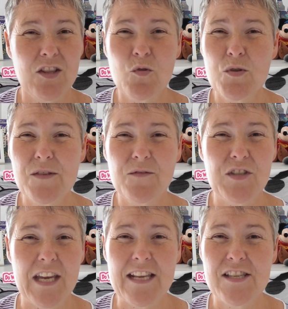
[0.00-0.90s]
loads of
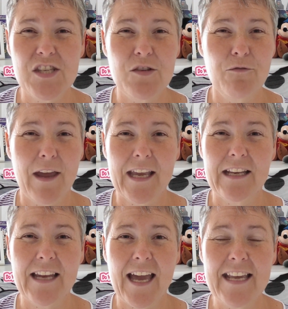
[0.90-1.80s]
chains that you'll
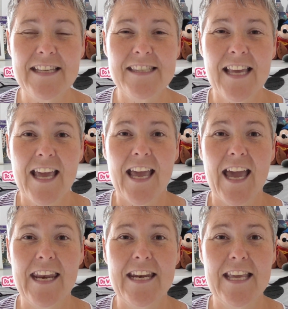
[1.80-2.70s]
recognise
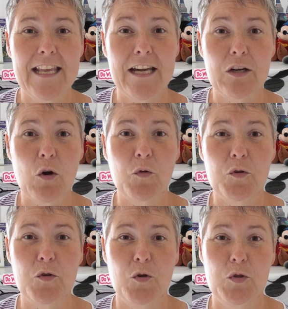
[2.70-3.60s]
in an area
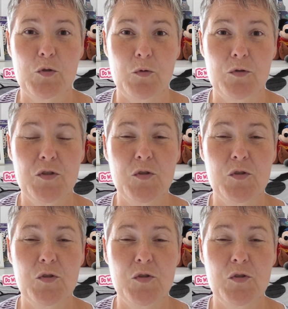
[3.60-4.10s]
called the Crossroads.